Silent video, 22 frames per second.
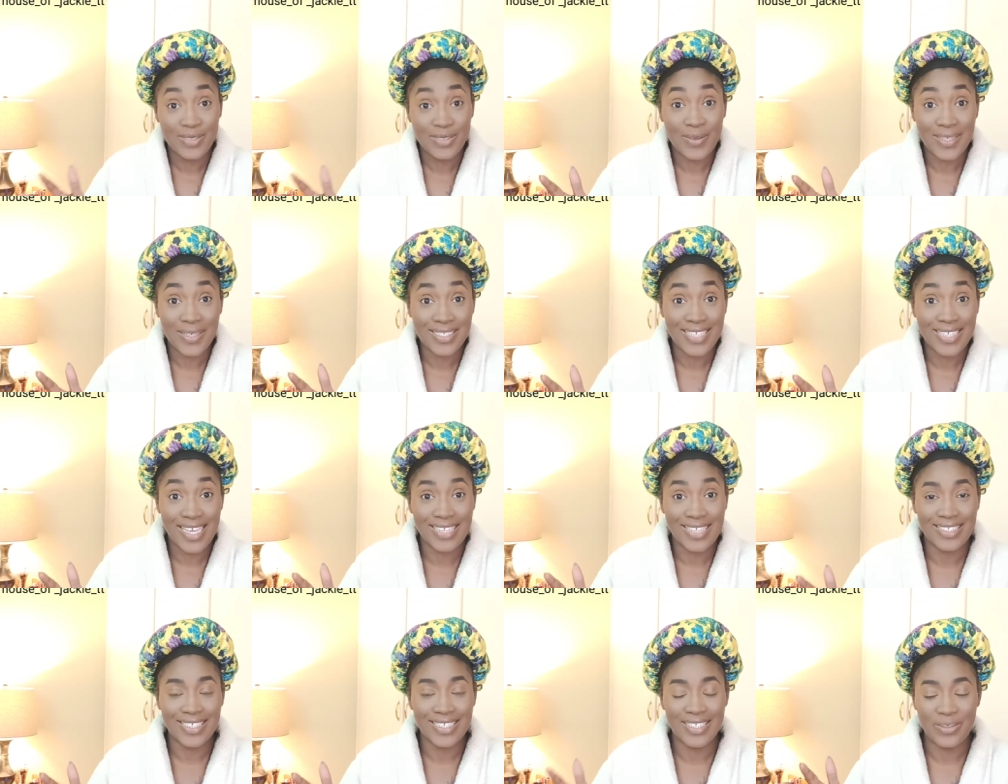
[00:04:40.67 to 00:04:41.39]
I'm so
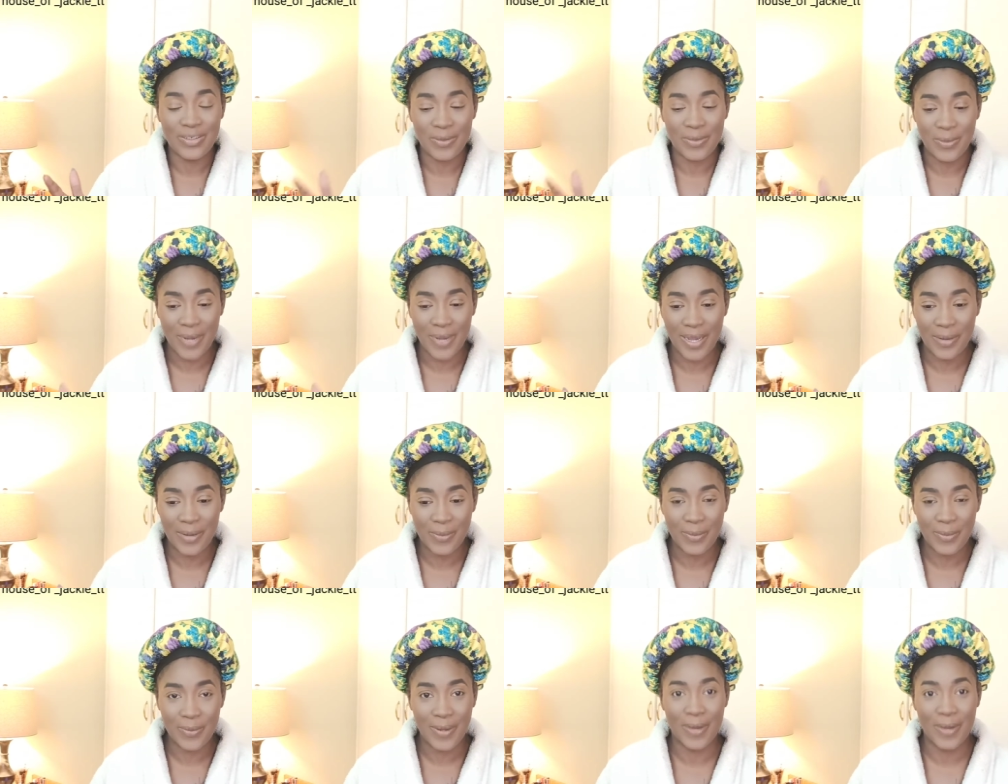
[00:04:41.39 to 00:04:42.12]
excited.
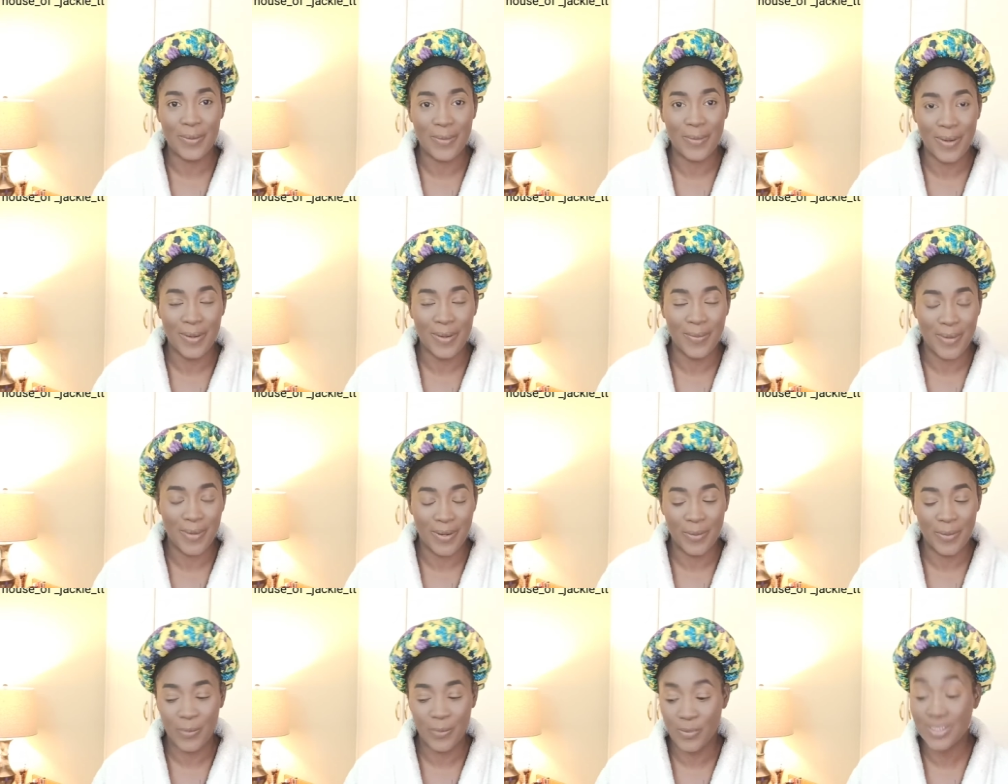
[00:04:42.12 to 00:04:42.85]
Wow, wow, wow,
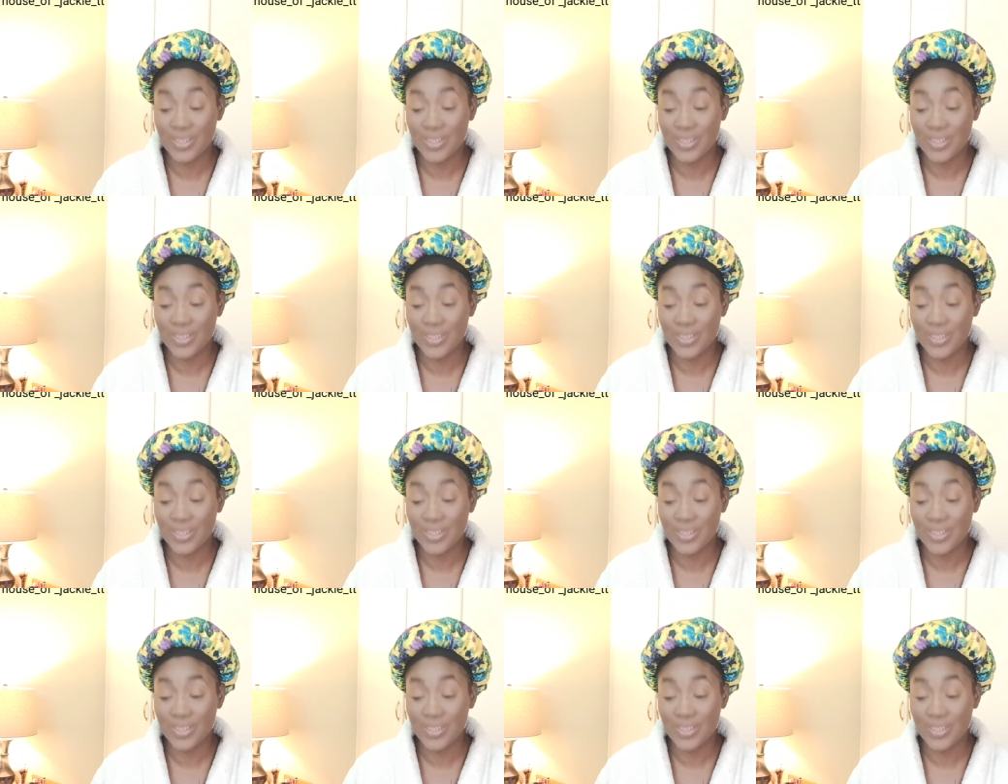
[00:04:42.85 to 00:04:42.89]
wow.